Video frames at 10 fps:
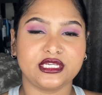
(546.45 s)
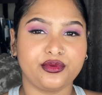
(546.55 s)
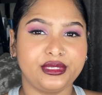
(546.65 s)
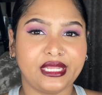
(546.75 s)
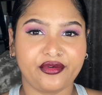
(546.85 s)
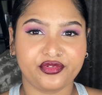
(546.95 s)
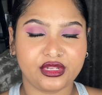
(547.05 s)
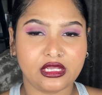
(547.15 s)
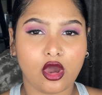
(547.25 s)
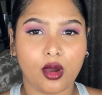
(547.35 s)
I would
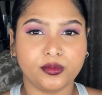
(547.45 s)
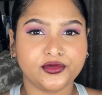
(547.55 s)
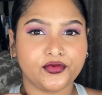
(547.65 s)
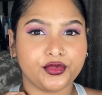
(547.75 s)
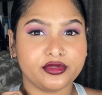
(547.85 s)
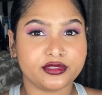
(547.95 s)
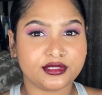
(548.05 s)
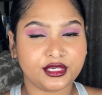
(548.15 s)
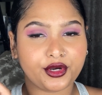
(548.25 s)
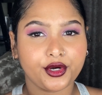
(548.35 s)
definitely opt for the
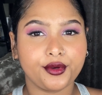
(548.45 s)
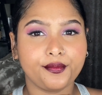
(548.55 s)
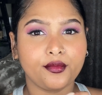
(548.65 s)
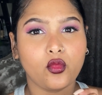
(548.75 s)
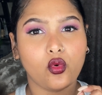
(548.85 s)
serum